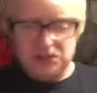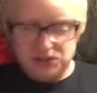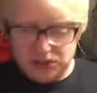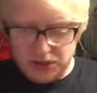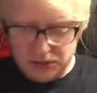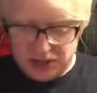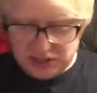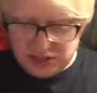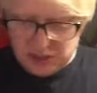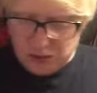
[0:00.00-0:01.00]
So
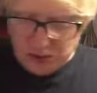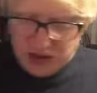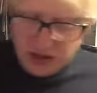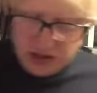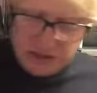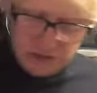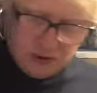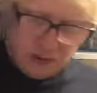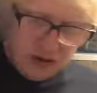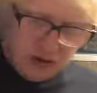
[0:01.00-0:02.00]
let's see what we get on the
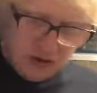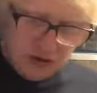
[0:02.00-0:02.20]
aroma.